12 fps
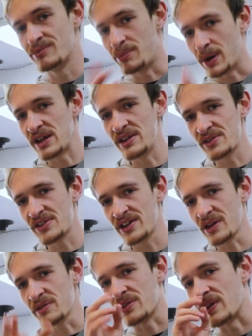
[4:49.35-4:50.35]
But here's the
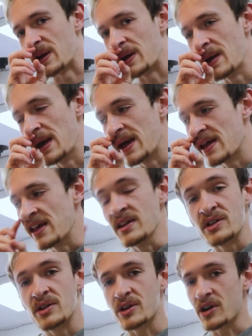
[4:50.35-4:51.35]
other thing.
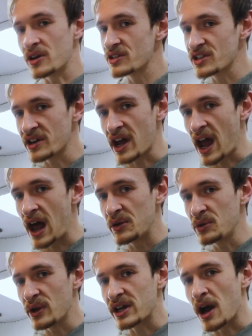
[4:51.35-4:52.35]
Your car's gonna
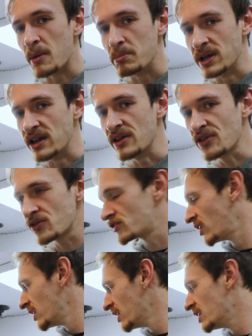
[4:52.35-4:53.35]
handle like a
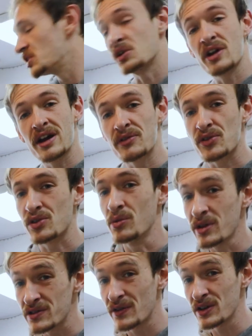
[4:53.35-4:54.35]
beast. You're gonna have so
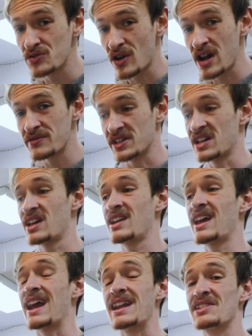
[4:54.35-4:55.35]
much fun driving
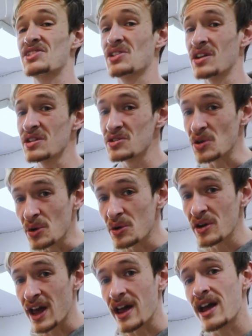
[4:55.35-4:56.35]
it, and it's gonna
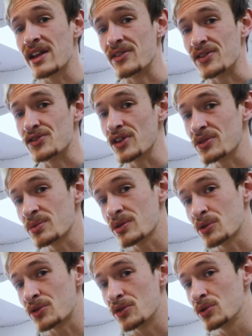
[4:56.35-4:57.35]
turn heads just with
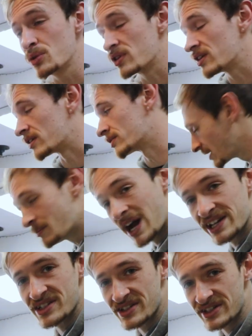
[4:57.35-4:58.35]
those two things.
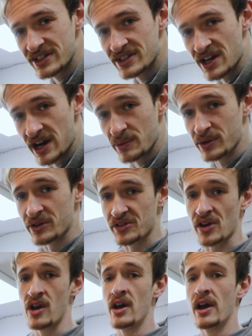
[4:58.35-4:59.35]
Mazda CX-9 wheels.